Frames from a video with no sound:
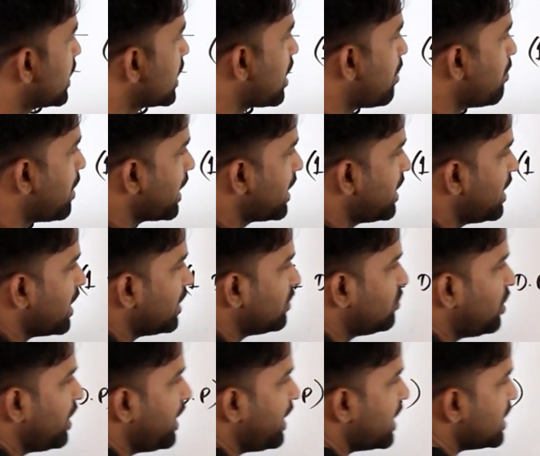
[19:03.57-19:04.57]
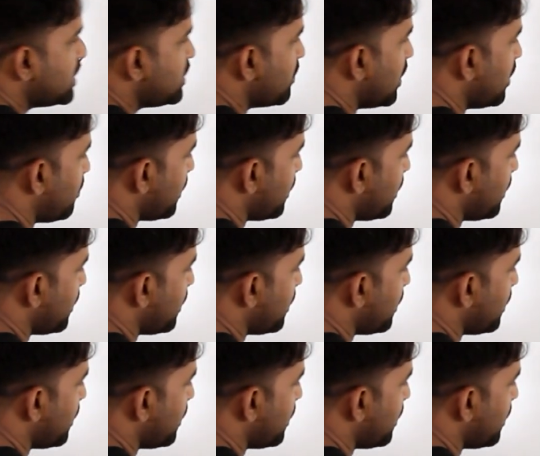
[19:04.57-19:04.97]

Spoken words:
Come back here, 3 decimal